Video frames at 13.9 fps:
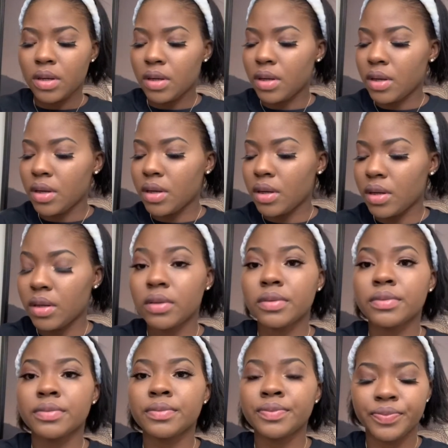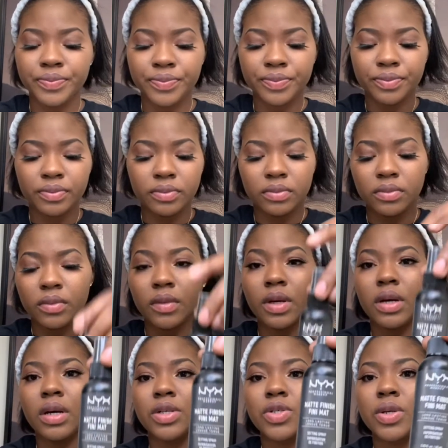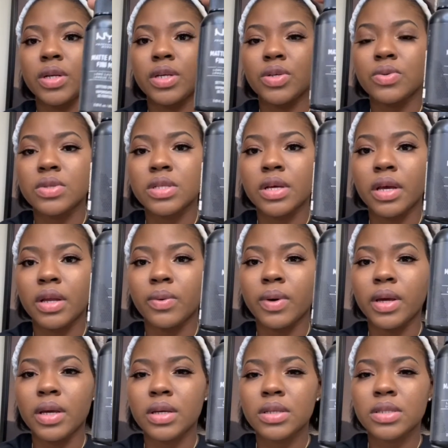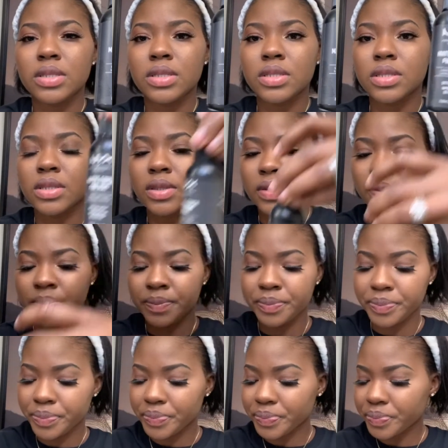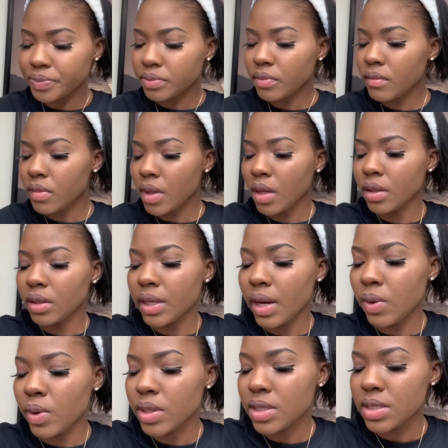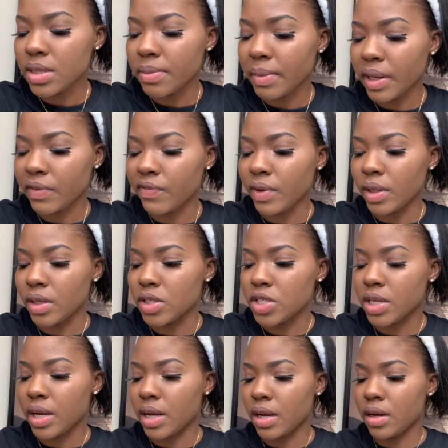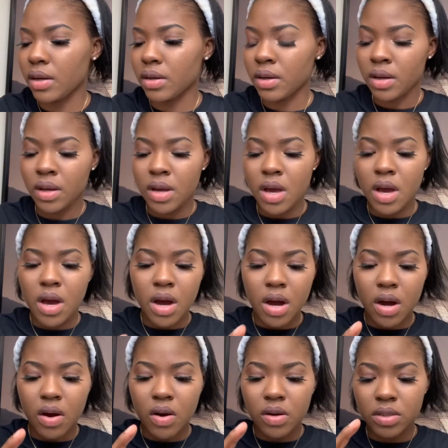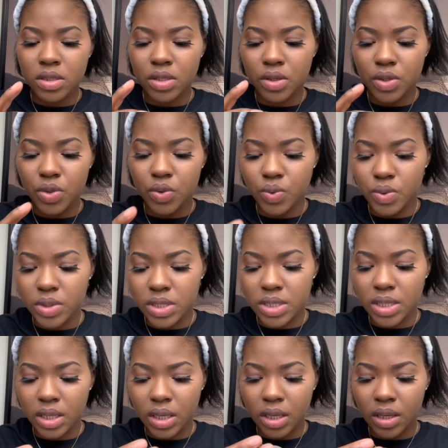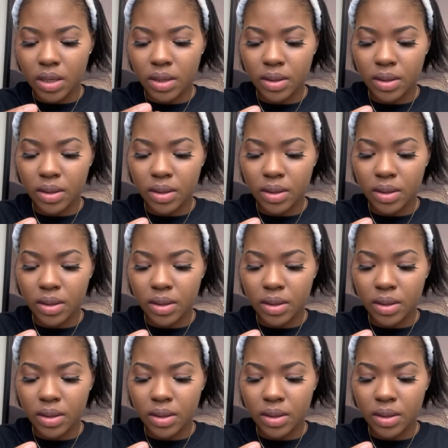And I actually use the NYX. That one is the matte finish. And I also use the